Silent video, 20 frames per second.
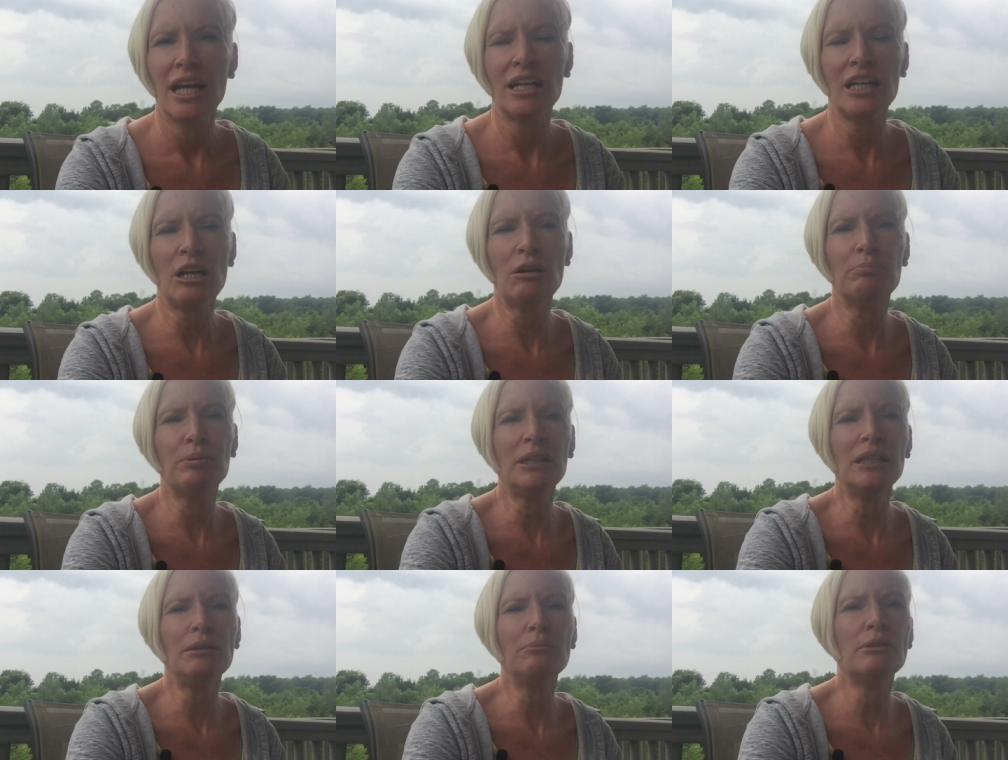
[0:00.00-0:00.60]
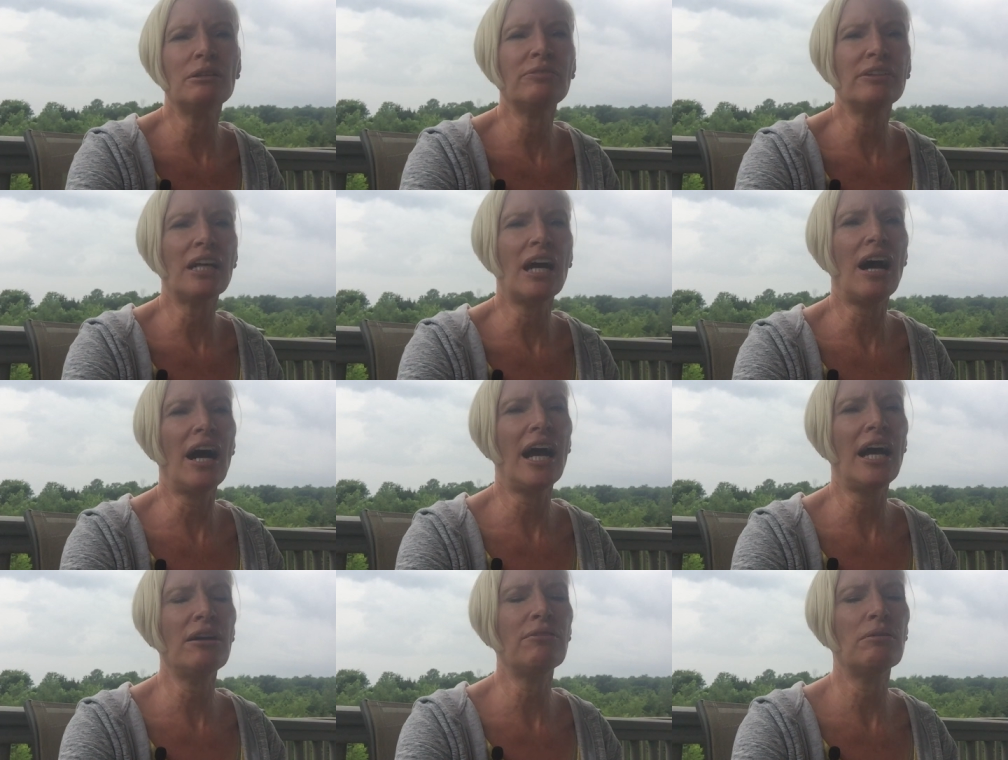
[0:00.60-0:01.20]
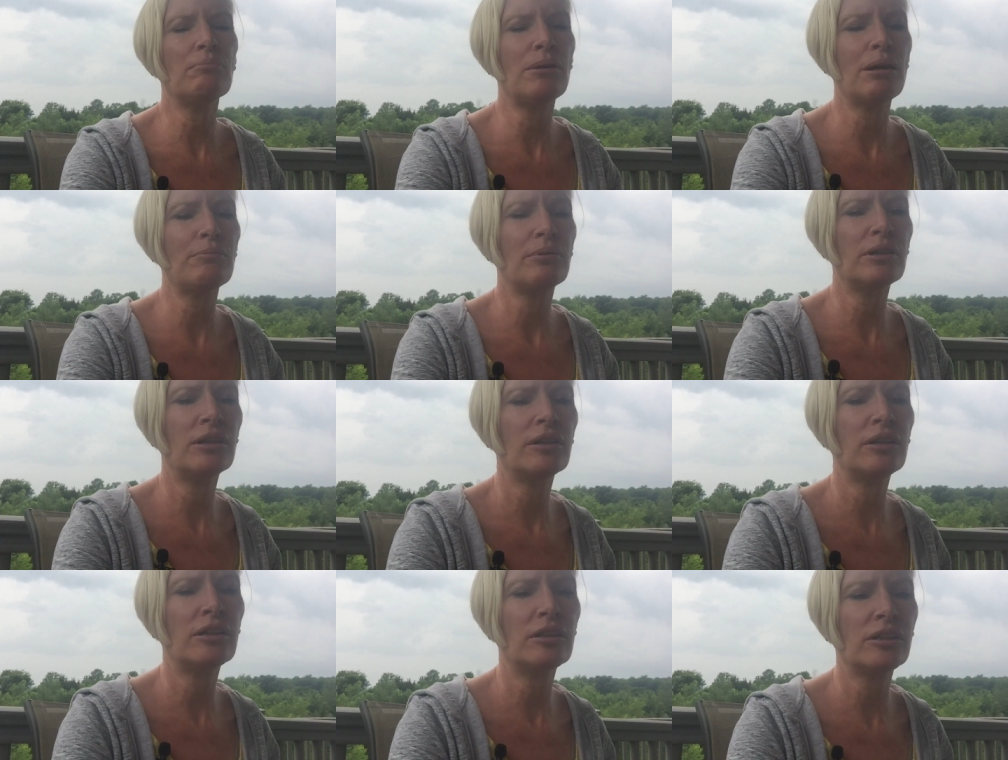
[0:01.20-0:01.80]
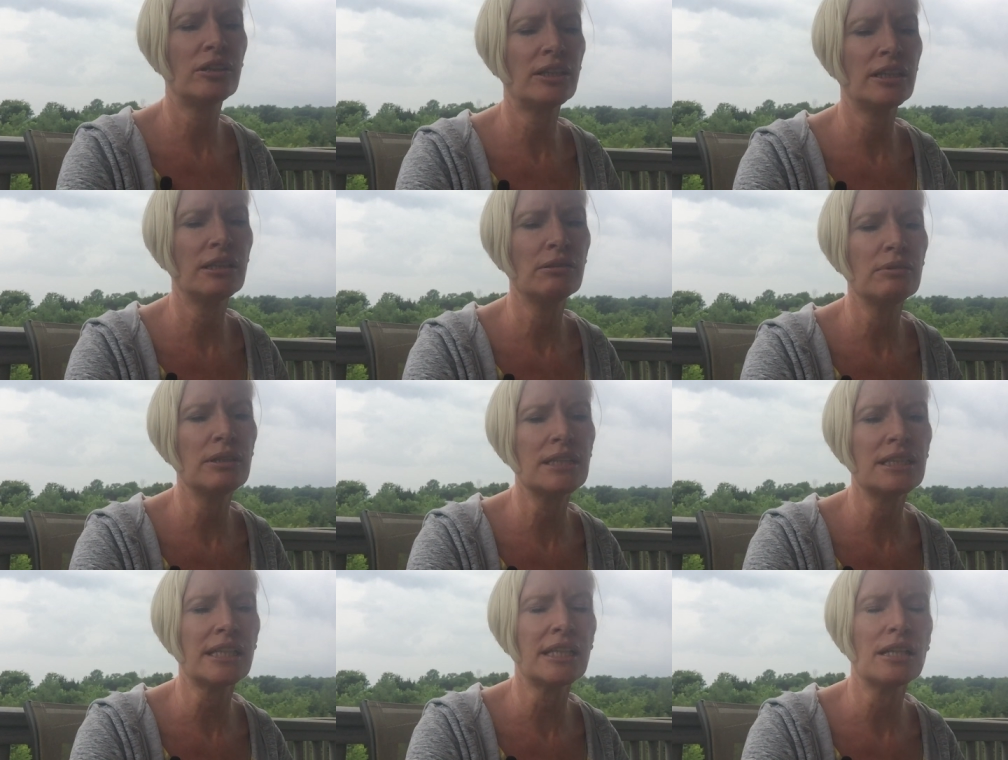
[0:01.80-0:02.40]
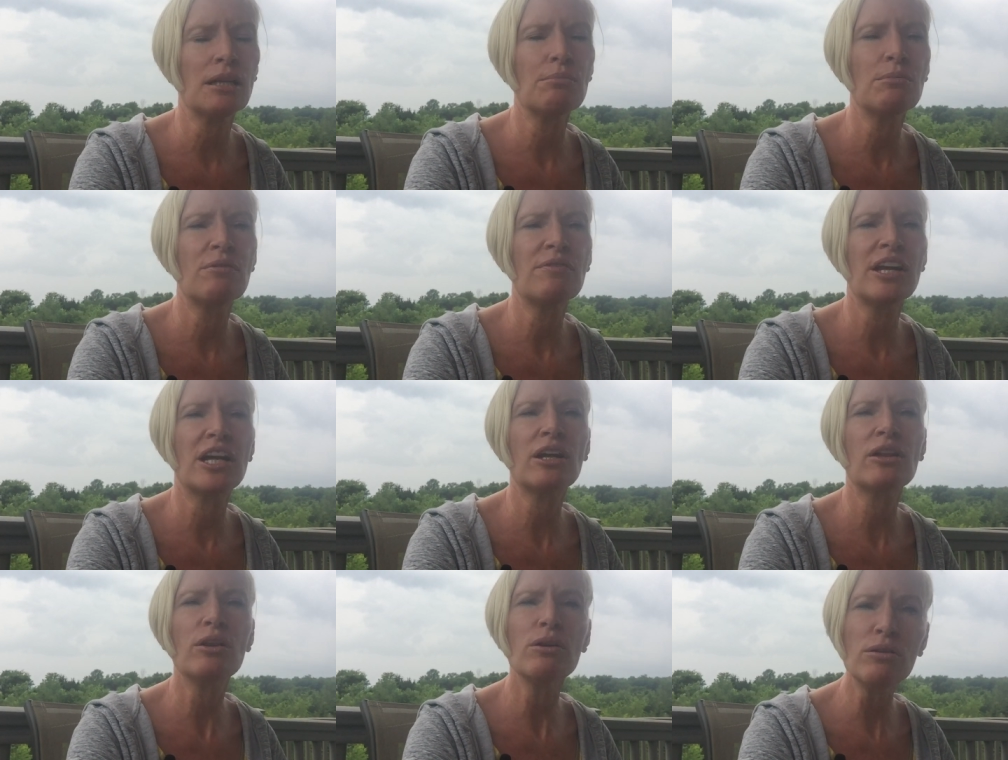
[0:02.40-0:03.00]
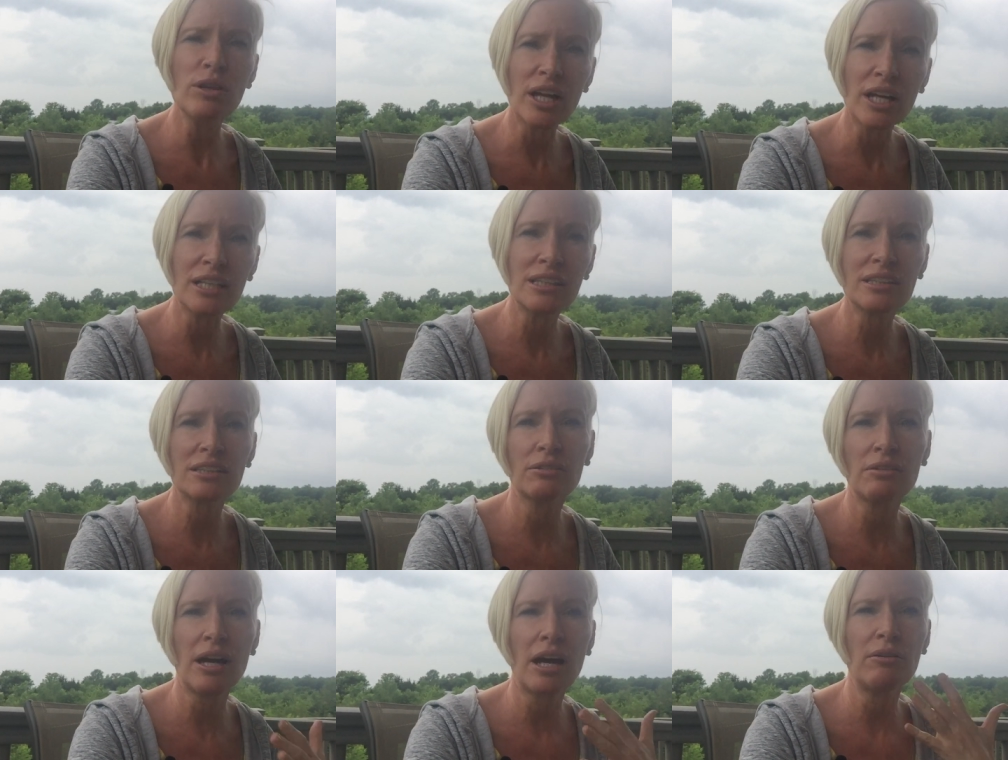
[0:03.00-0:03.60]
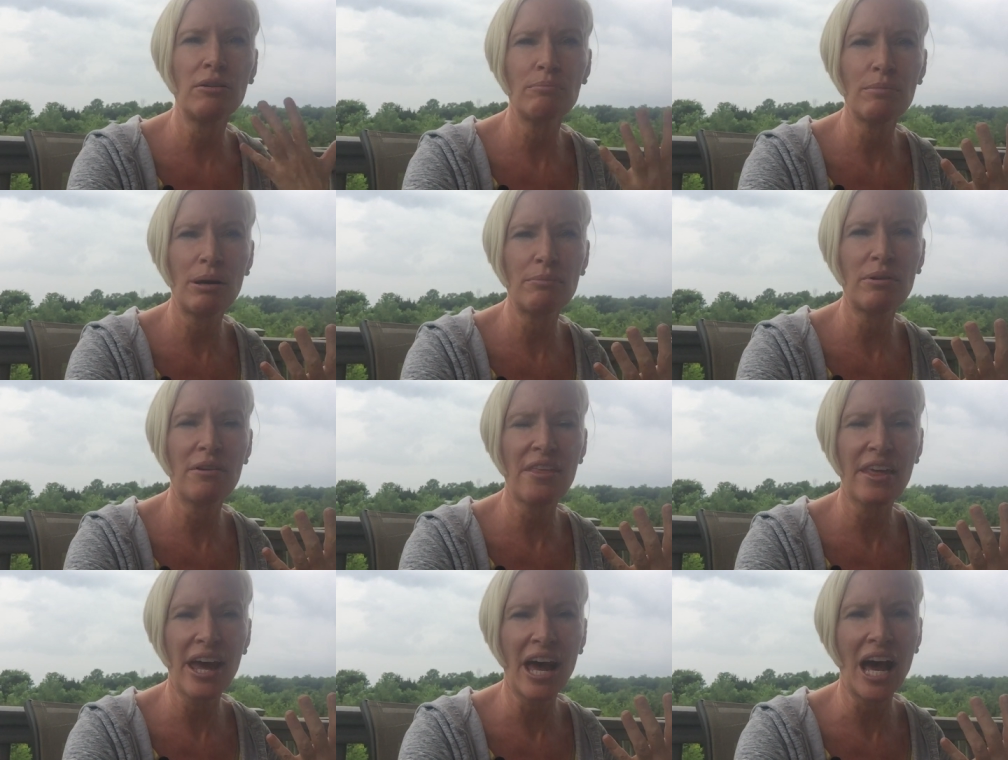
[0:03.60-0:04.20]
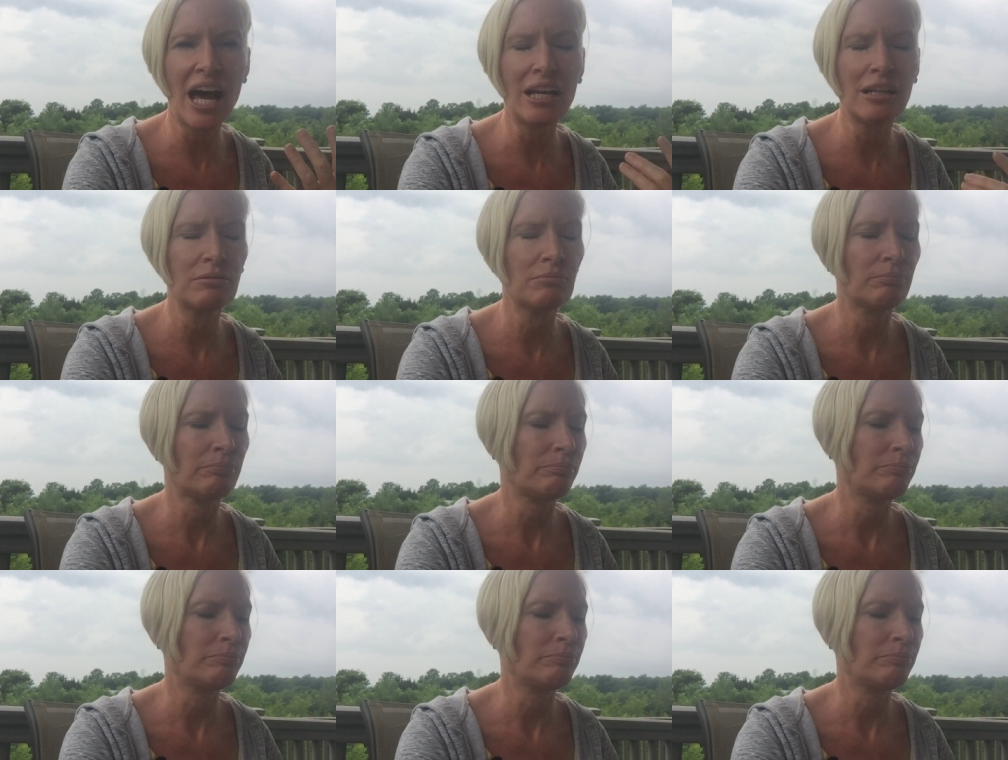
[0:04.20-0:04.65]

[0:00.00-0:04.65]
Now, Brittany Murphy, I remember her. She was in the movie Clueless, so I remember that.